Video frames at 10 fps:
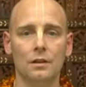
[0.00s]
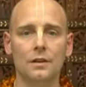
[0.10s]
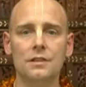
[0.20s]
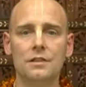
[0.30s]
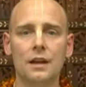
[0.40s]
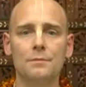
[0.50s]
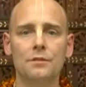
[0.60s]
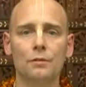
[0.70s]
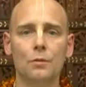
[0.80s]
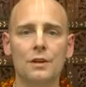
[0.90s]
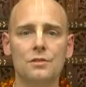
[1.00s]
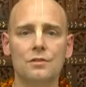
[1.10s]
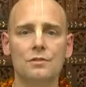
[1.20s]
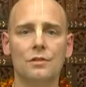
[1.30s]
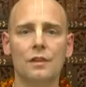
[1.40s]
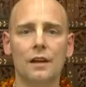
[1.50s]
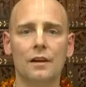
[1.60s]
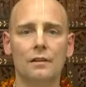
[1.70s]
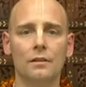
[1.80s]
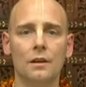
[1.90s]
These types of questions are
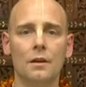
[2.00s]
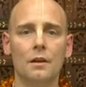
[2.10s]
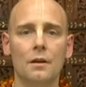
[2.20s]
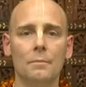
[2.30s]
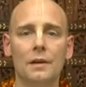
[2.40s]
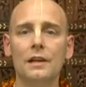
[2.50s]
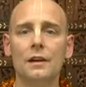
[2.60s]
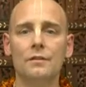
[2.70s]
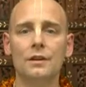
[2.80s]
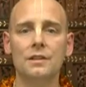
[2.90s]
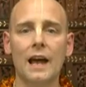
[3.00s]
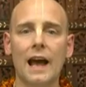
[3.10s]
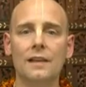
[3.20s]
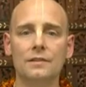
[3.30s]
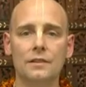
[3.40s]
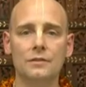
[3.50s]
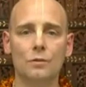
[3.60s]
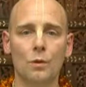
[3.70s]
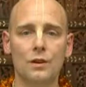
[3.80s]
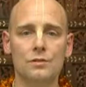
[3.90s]
there. Many of us ask these
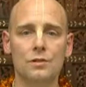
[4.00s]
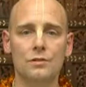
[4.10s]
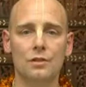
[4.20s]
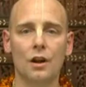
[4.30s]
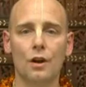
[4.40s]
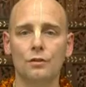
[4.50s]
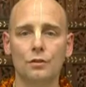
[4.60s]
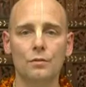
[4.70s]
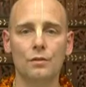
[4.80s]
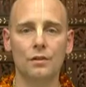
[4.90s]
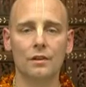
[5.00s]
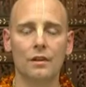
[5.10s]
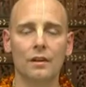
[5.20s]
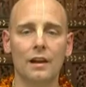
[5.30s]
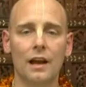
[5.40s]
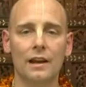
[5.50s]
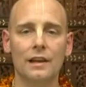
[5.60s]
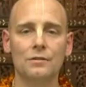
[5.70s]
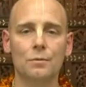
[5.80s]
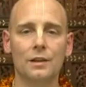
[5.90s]
questions in our youth, and
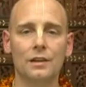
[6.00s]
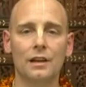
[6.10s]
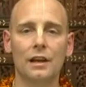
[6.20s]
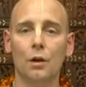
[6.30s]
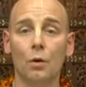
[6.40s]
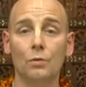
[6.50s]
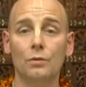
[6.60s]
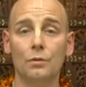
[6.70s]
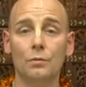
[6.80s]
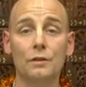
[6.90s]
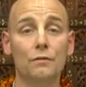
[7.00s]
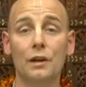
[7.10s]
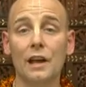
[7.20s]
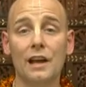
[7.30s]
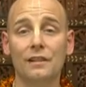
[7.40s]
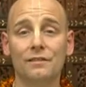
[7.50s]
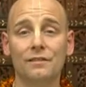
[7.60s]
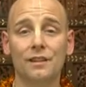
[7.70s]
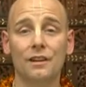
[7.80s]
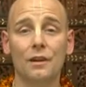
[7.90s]
as we get older, we forget.
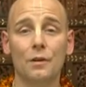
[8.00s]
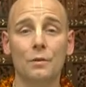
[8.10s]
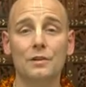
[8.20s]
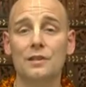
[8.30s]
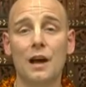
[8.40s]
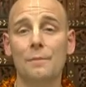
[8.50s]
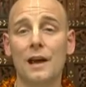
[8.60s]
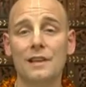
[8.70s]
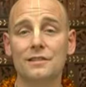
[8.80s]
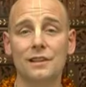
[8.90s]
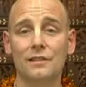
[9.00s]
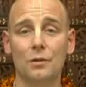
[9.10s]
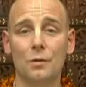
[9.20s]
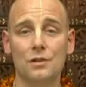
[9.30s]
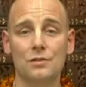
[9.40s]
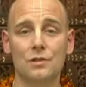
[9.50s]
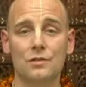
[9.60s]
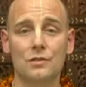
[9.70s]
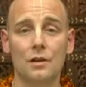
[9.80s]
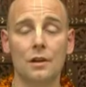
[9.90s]
We stop asking the
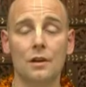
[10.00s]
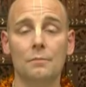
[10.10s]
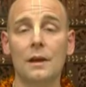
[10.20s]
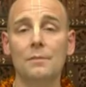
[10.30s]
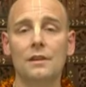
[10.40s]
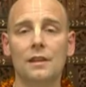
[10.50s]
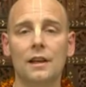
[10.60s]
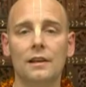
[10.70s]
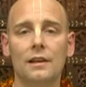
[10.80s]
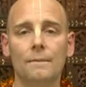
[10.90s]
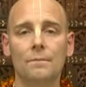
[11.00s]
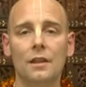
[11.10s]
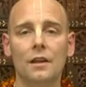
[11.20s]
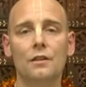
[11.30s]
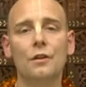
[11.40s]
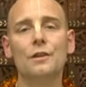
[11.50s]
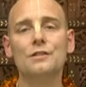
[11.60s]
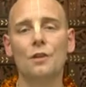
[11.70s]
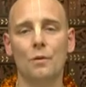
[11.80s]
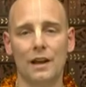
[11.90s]
questions, maybe thinking, there
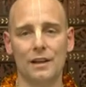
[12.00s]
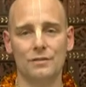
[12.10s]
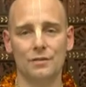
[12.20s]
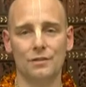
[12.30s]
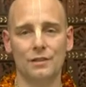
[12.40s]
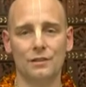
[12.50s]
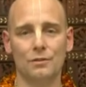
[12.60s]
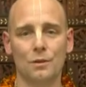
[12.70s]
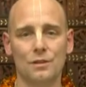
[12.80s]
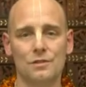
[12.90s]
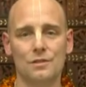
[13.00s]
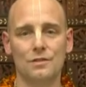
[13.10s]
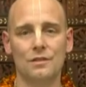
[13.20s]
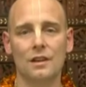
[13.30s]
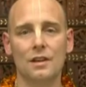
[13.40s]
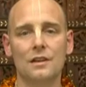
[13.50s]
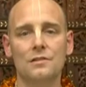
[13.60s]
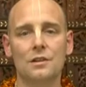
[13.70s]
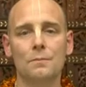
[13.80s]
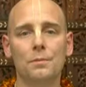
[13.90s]
is no answer to these questions.
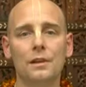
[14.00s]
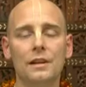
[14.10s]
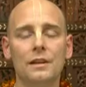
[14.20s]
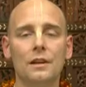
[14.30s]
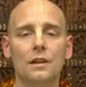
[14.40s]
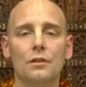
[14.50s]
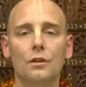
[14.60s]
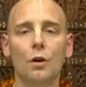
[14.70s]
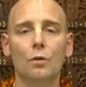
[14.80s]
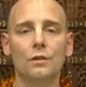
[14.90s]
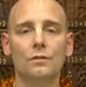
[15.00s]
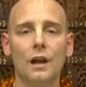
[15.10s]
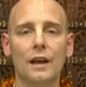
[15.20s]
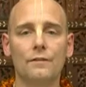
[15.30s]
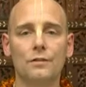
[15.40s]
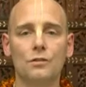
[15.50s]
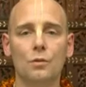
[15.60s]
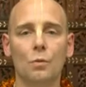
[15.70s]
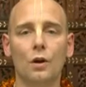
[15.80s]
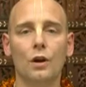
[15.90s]
Simply, the goal of life is to
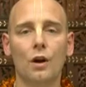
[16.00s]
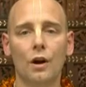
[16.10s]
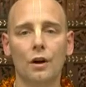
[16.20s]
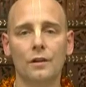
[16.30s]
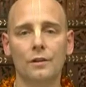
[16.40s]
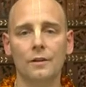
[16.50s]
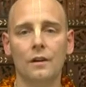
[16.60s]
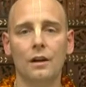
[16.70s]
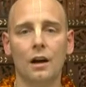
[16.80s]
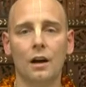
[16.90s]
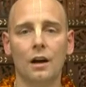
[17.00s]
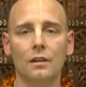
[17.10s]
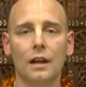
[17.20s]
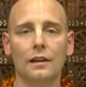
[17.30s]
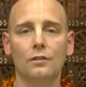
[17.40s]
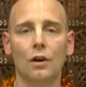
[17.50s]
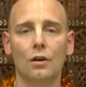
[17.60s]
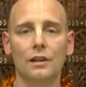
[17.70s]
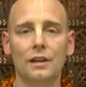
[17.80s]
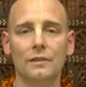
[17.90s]
work hard, uh, like a
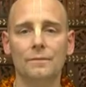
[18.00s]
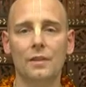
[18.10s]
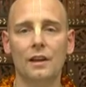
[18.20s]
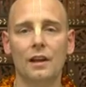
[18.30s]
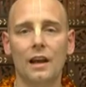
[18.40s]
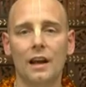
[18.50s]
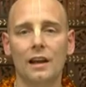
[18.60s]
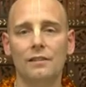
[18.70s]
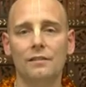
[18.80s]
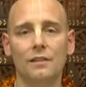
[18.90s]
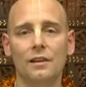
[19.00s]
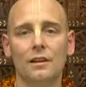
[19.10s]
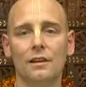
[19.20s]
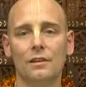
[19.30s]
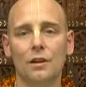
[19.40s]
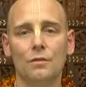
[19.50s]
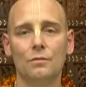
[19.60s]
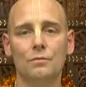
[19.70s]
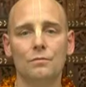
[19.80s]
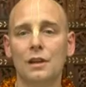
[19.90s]
donkey and, you
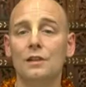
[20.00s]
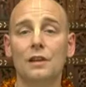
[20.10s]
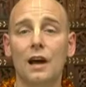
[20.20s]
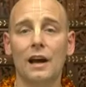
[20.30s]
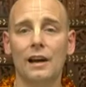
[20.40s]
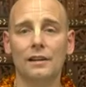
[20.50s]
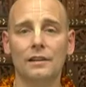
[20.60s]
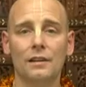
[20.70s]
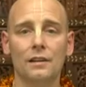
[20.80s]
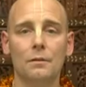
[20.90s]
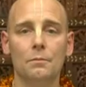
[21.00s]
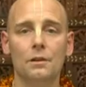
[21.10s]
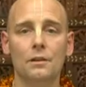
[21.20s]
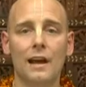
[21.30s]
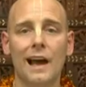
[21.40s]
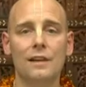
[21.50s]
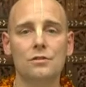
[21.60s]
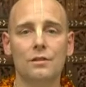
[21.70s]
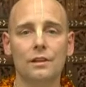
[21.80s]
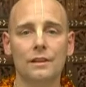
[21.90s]
know, then die. But
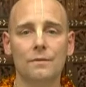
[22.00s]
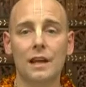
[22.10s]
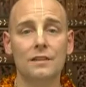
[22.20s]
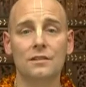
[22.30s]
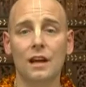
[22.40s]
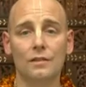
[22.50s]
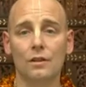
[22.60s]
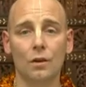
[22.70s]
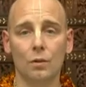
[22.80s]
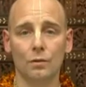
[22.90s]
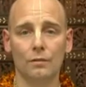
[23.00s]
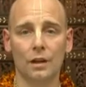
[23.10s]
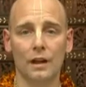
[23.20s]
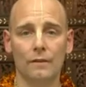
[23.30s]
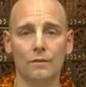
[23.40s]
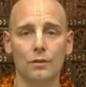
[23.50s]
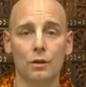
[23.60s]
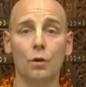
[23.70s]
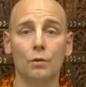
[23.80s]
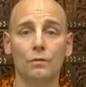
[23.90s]
actually, that's not the goal of life. The
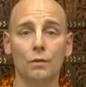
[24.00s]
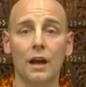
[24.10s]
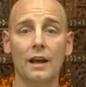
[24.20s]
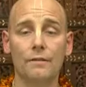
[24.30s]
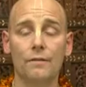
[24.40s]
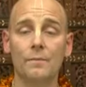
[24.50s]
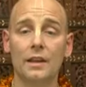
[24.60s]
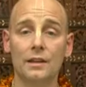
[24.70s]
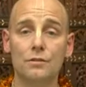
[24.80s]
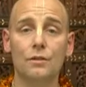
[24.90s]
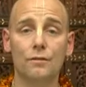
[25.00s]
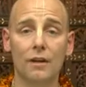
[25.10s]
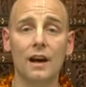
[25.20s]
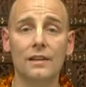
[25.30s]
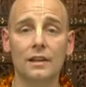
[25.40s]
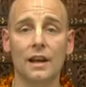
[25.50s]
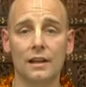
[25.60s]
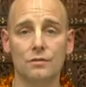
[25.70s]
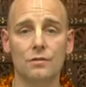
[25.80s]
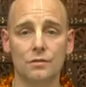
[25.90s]
goal of life is to find the
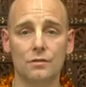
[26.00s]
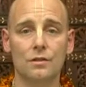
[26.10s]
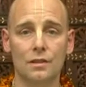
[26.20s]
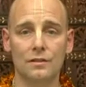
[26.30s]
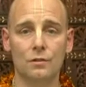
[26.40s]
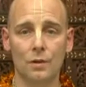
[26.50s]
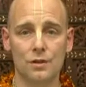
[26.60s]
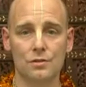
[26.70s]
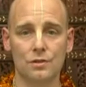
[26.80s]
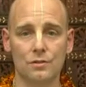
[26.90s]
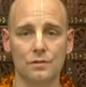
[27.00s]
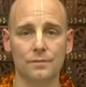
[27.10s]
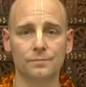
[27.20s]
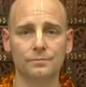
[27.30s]
answers to these questions.